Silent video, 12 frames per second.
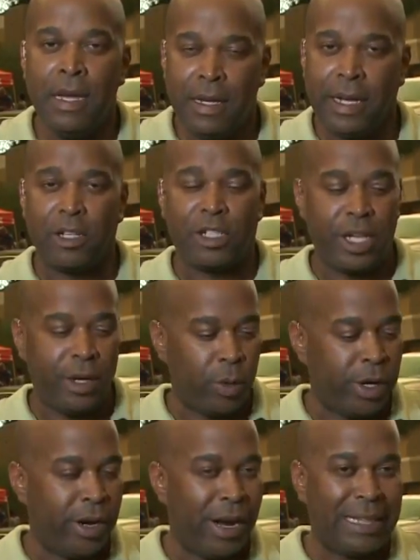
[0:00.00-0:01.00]
Yeah, Christina,
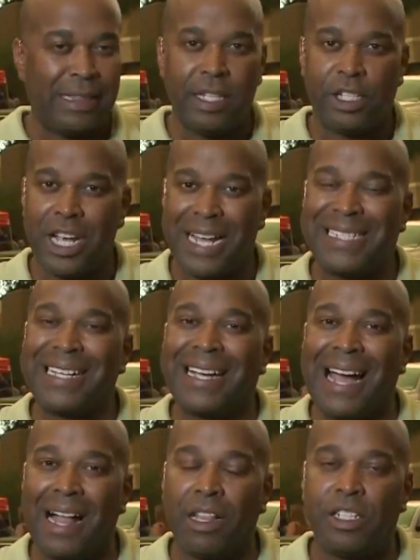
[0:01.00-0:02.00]
we're here at the Shasta
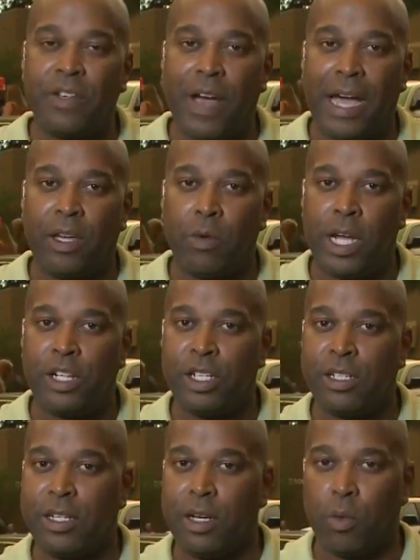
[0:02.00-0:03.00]
College
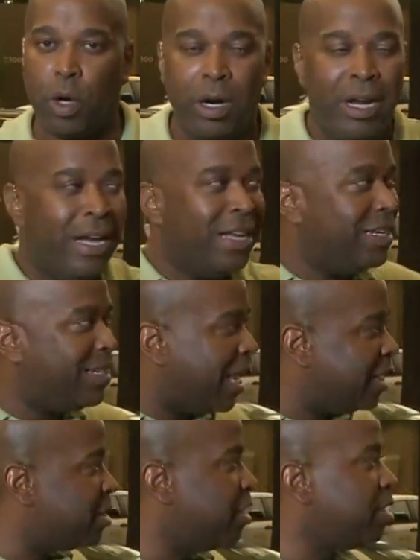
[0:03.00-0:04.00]
Evacuation Center where
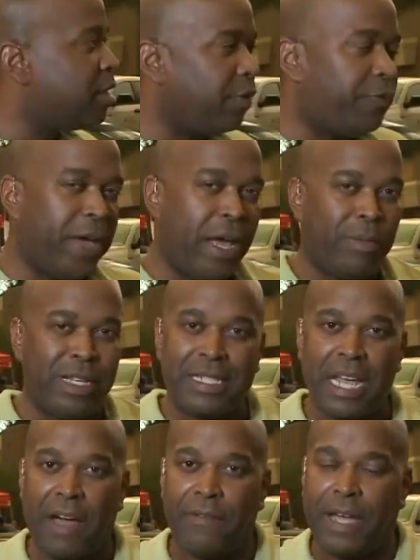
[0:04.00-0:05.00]
dozens of
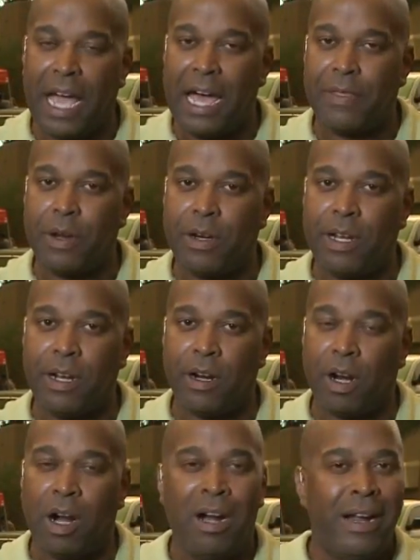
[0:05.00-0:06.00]
families have gathered
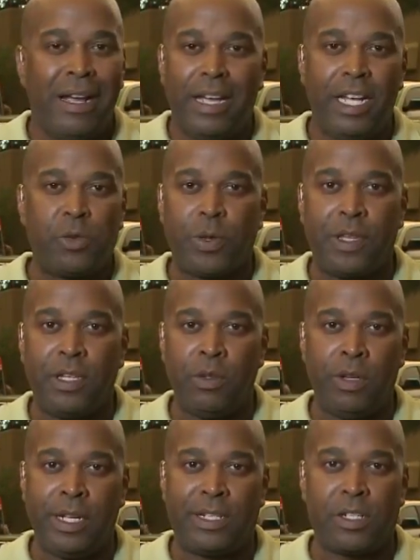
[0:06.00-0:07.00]
here, each with a
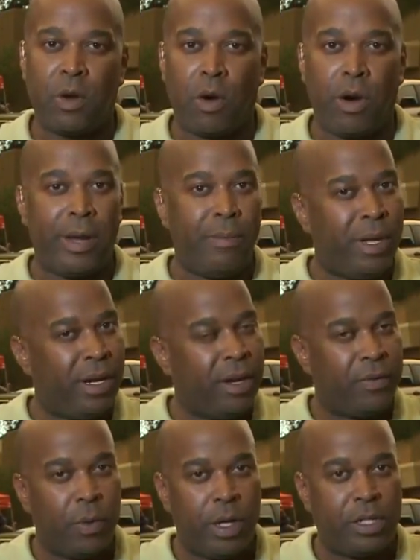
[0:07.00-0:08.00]
unique story, many
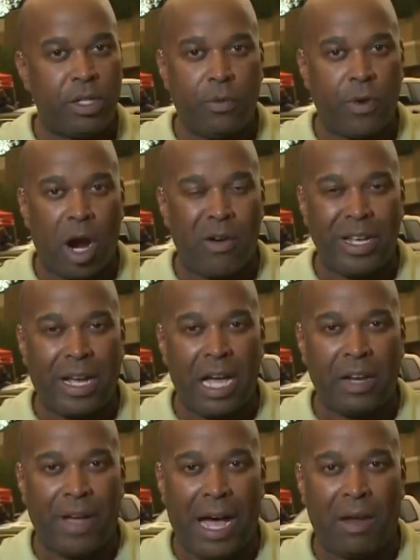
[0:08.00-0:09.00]
of which you've already
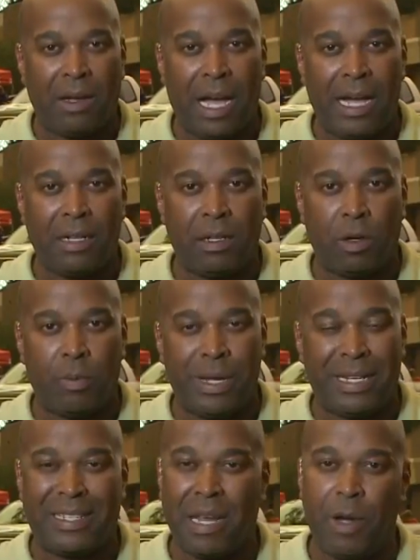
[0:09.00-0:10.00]
kind of outlined a little
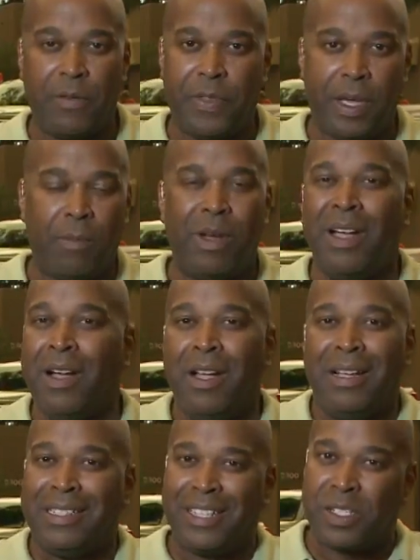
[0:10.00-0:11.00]
bit. Some of them
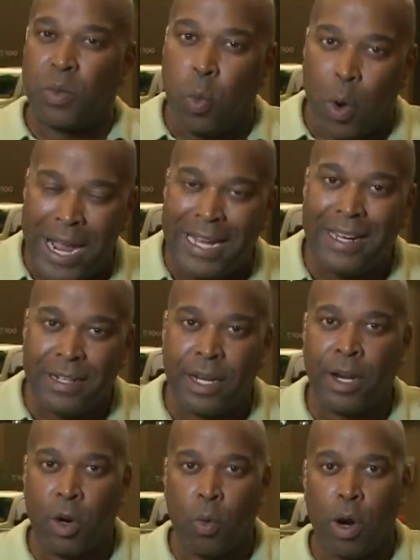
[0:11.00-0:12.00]
just waiting
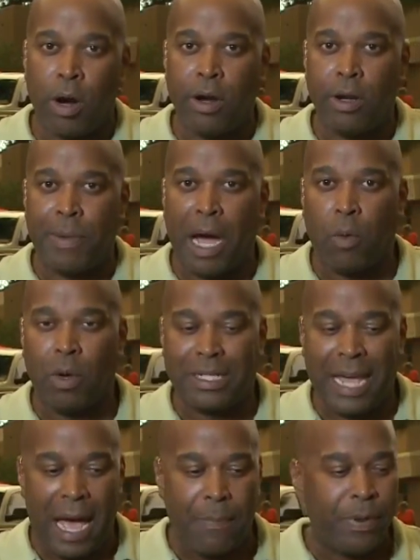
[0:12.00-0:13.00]
to hear word about
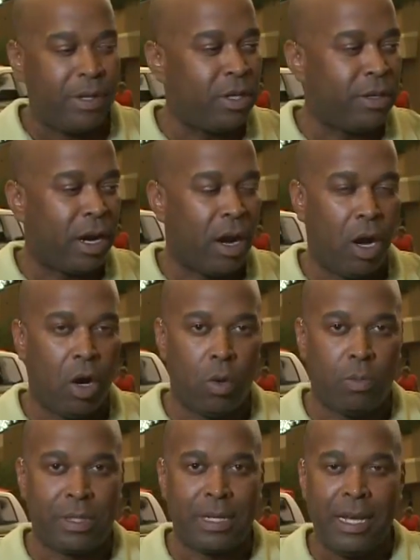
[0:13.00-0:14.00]
what's happened to their
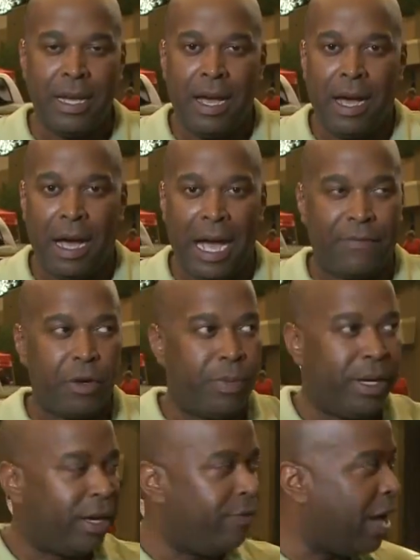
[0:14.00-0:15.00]
homes uh, after
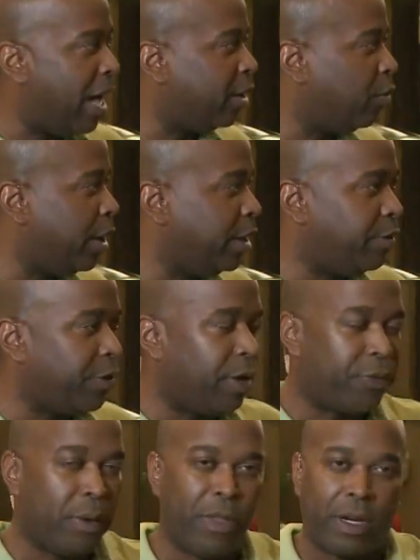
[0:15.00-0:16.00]
being evacuated
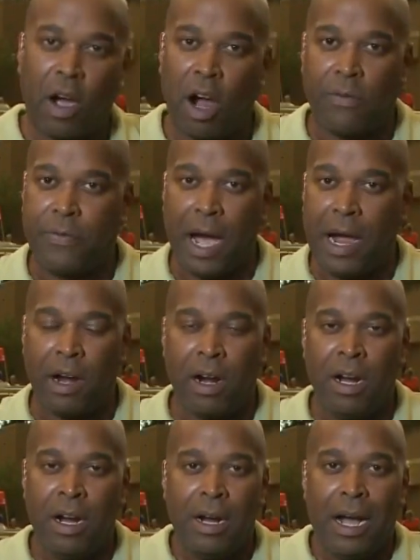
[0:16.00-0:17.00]
uh, from the Carr Fire.
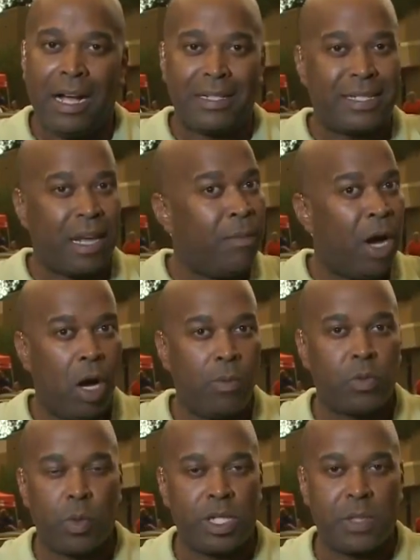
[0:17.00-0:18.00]
Uh, some
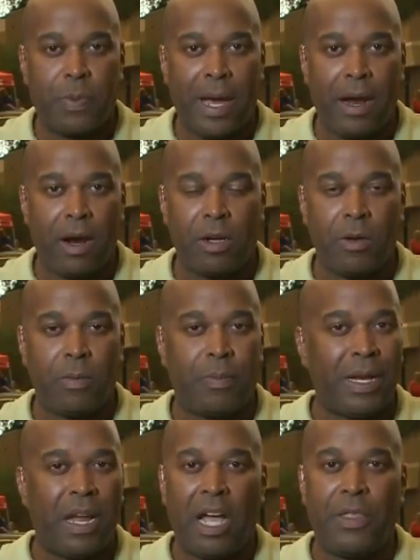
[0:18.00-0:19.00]
homes were spared,
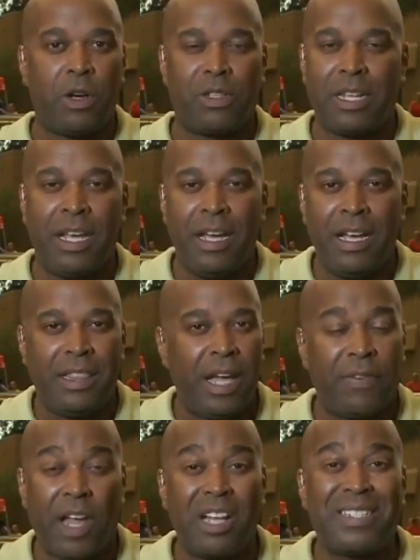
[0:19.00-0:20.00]
but others,
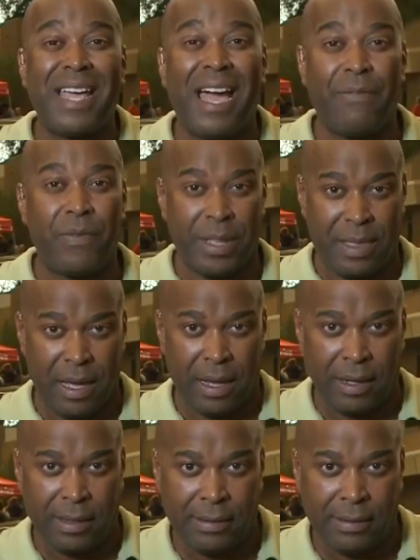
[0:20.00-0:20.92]
they've lost everything.